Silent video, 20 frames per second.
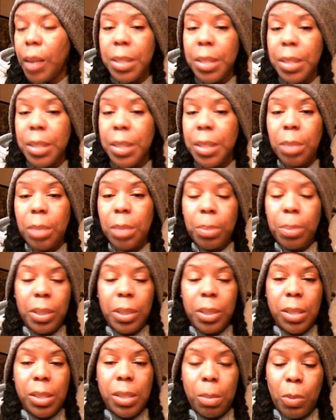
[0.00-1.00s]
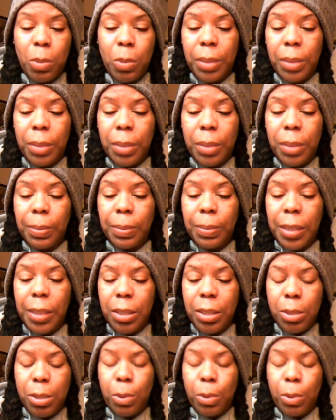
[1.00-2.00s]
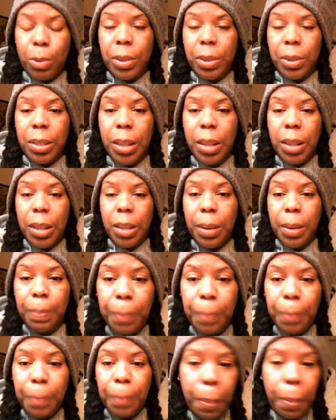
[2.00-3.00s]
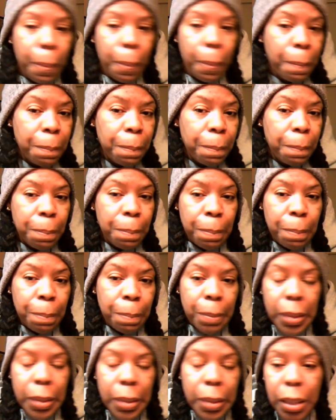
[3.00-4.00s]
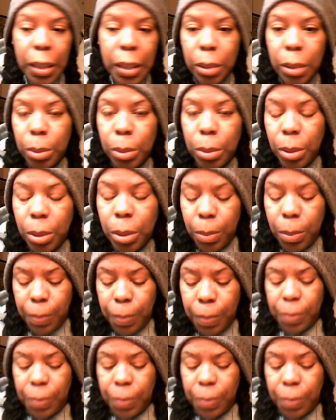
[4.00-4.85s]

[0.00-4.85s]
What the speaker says: I did put some on in the store today. I don't know.